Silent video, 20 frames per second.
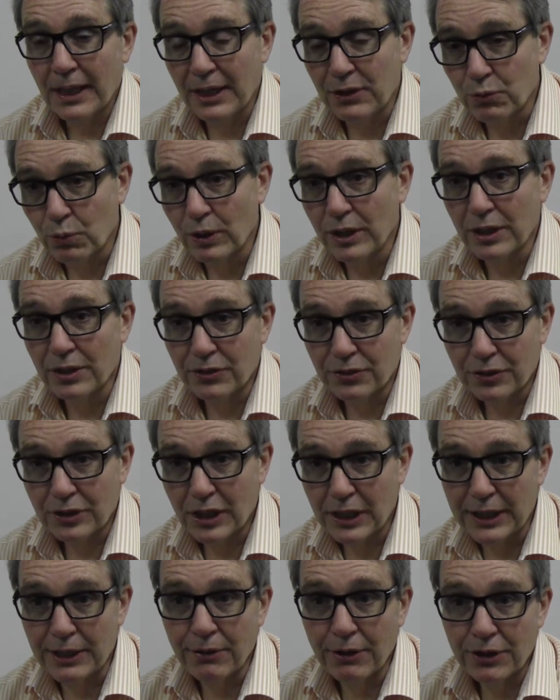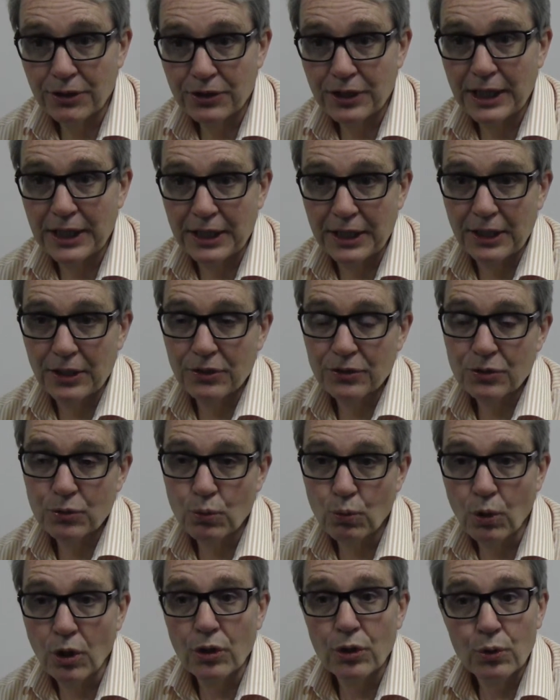as well as clear undertaking as
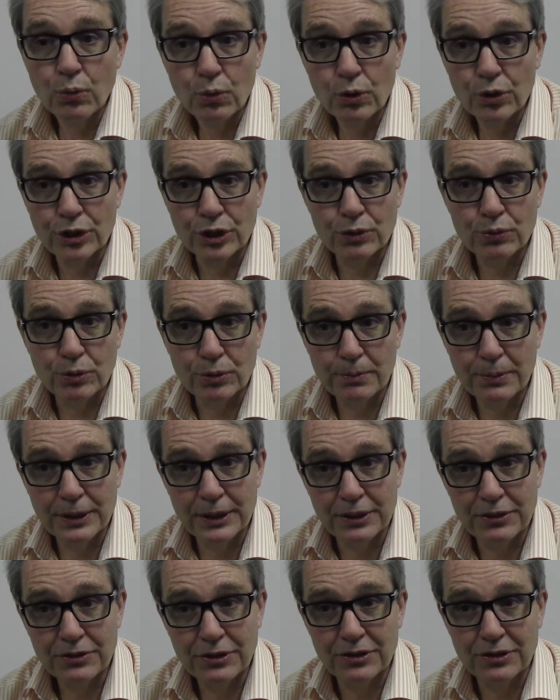to what the works would be.